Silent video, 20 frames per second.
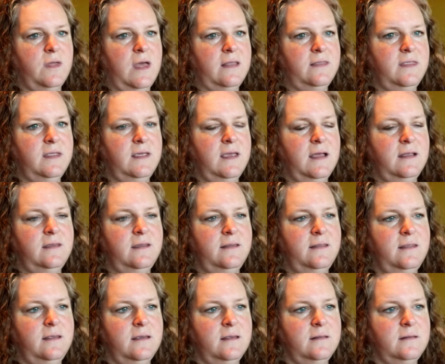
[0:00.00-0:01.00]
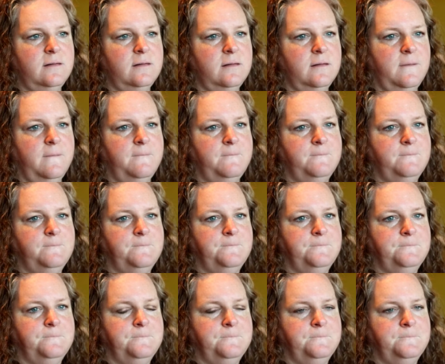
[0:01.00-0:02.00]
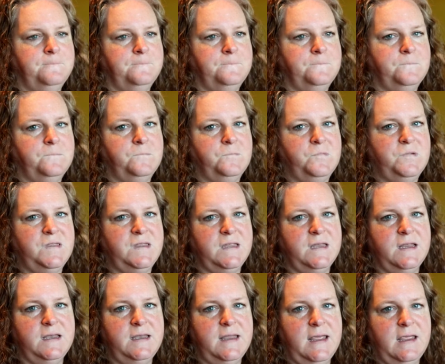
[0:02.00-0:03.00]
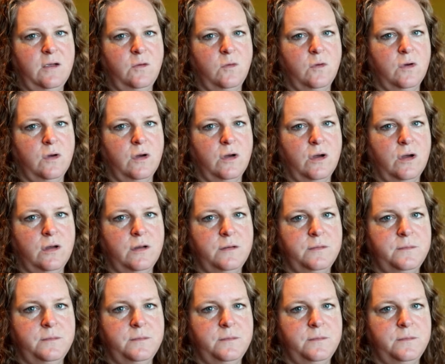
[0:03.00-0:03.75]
I think I did this within a day at work.